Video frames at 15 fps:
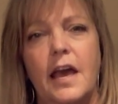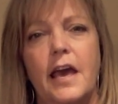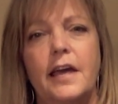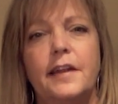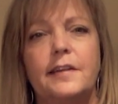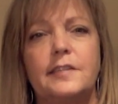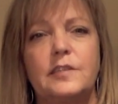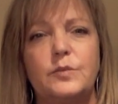and
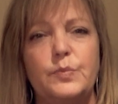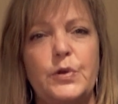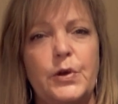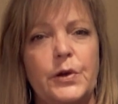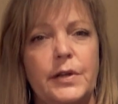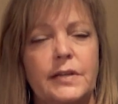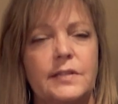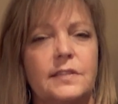
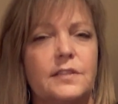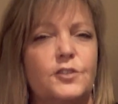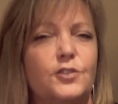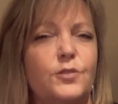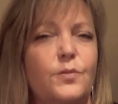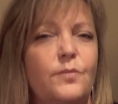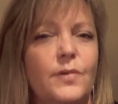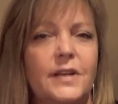experience the
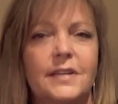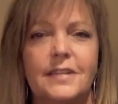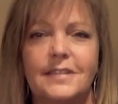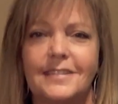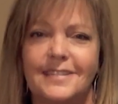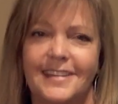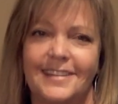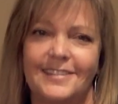tremendous
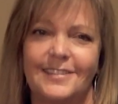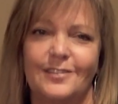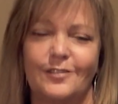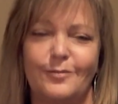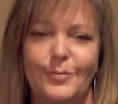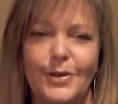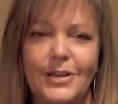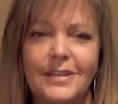sense
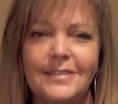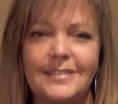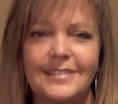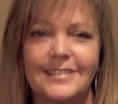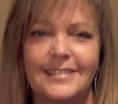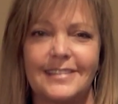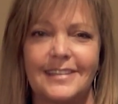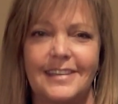of
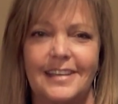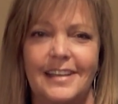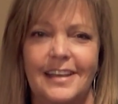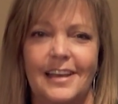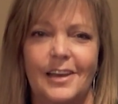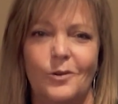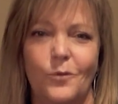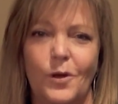peace
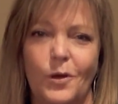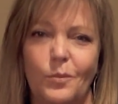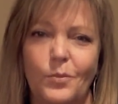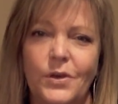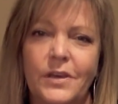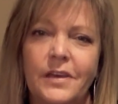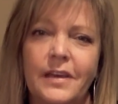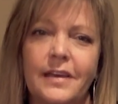and
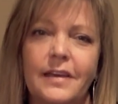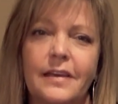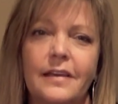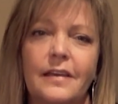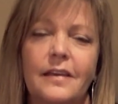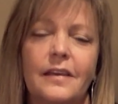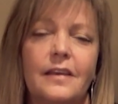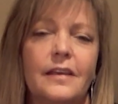well-being
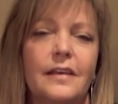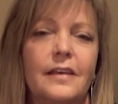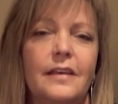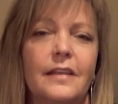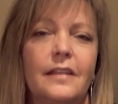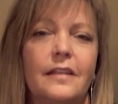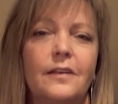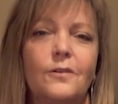
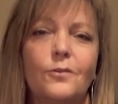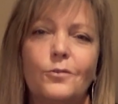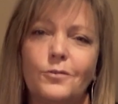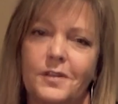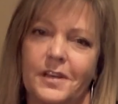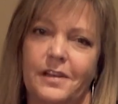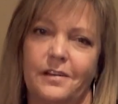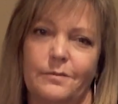that
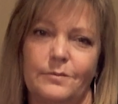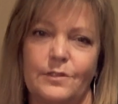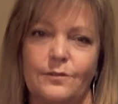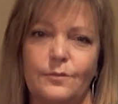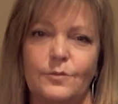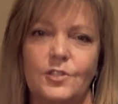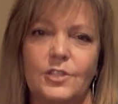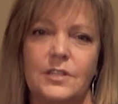only comes
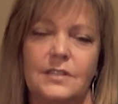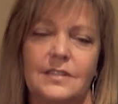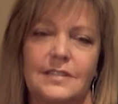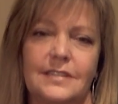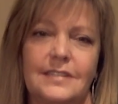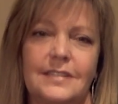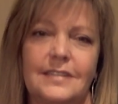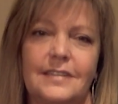from
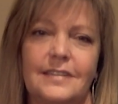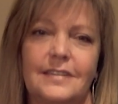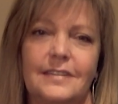Jesus.